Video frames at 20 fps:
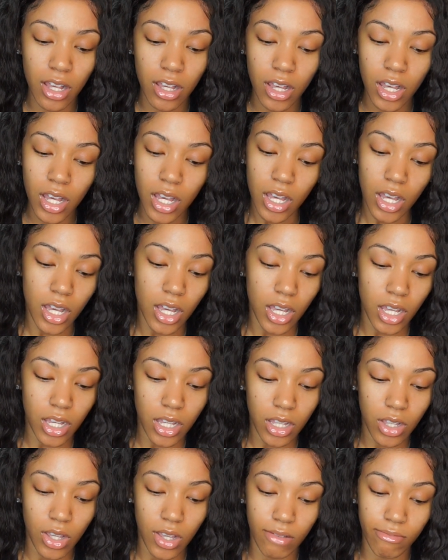
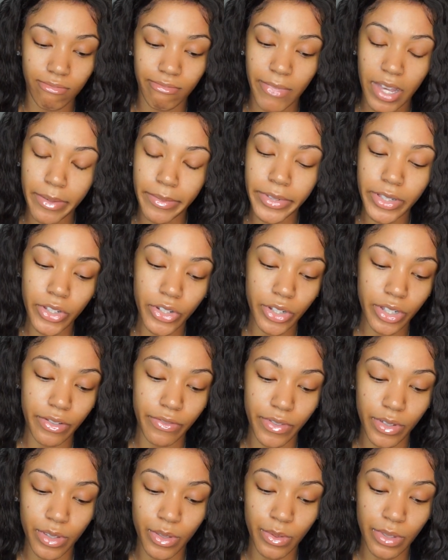I'm a little
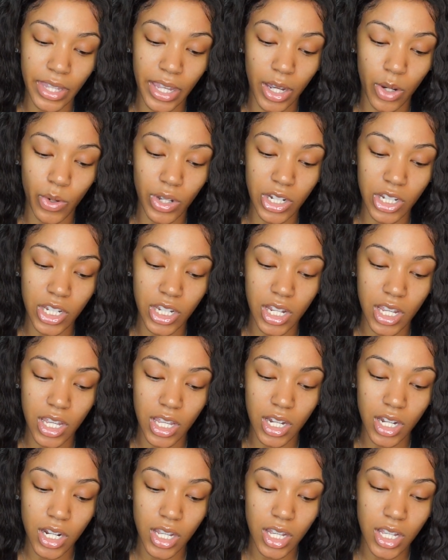confused with that
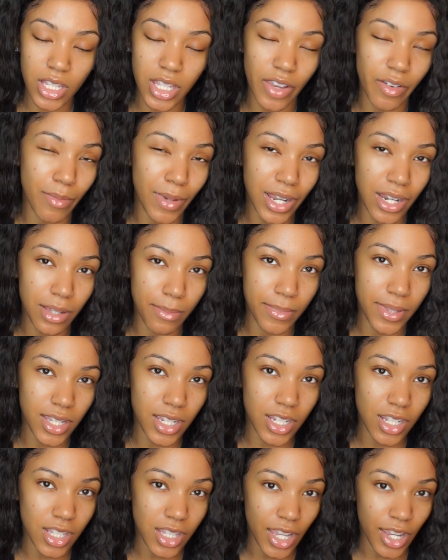question, because everybody
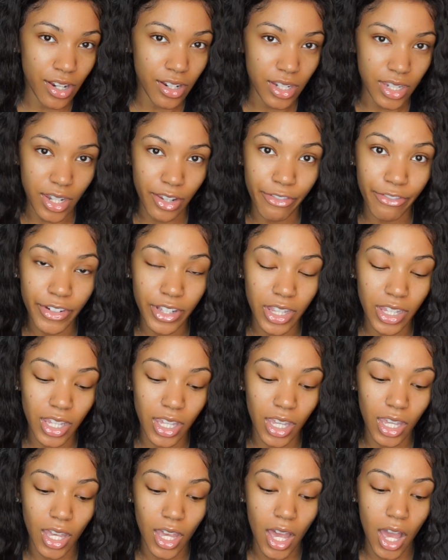bleaches hair
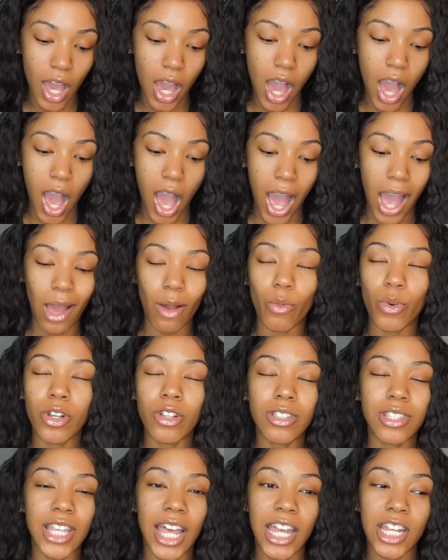differently. I
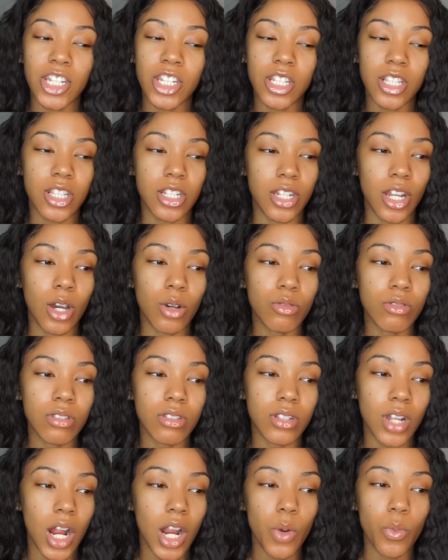will say just don't
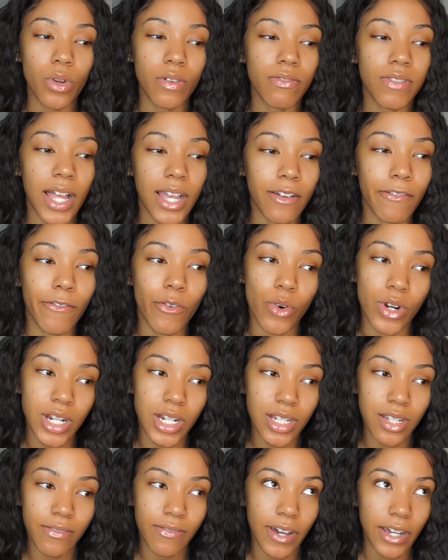start with like
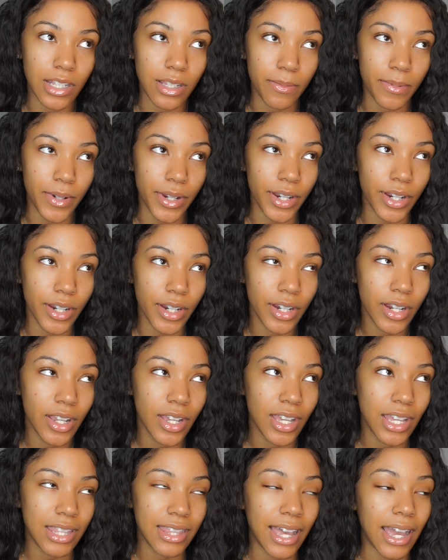40 developer.
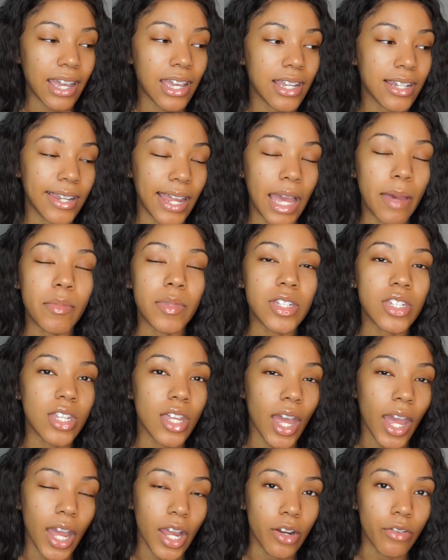That can damage
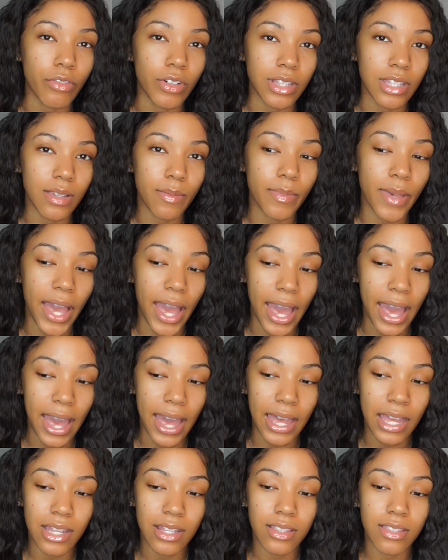the hair really
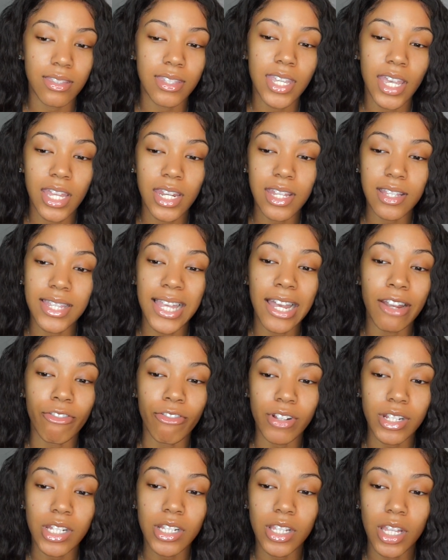bad. 10 is like
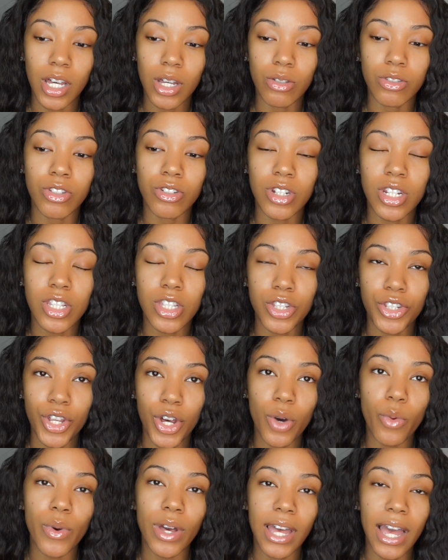really low, so just
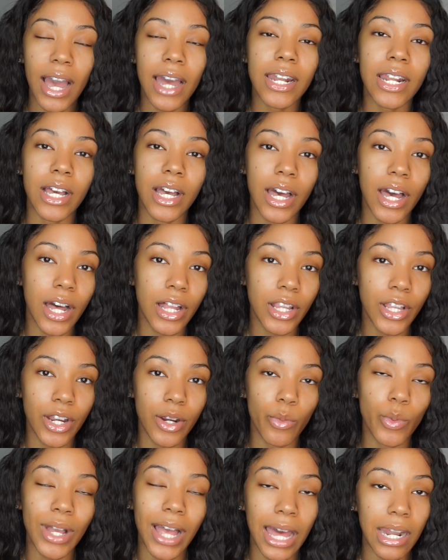know what kind of
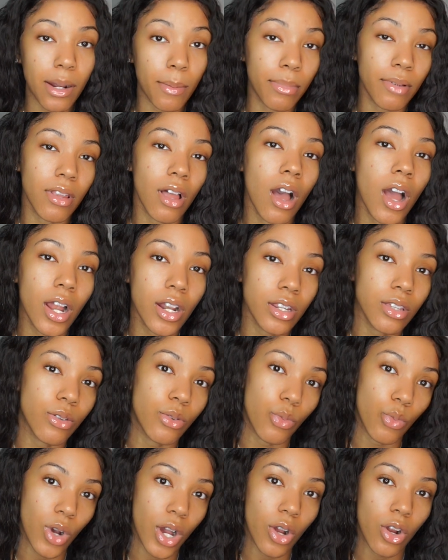color, what kind of
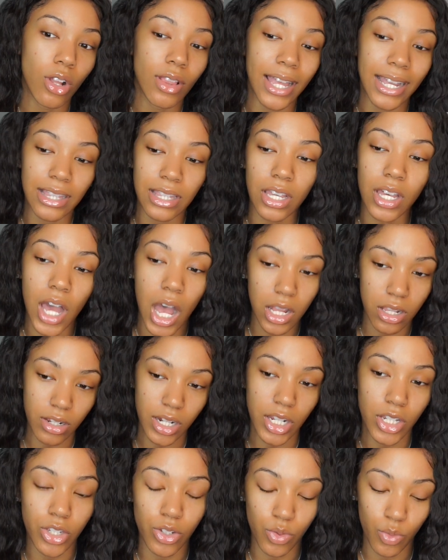blonde you want, or like the color
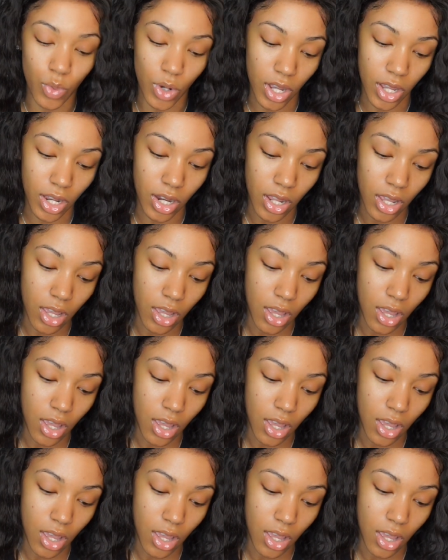that you want.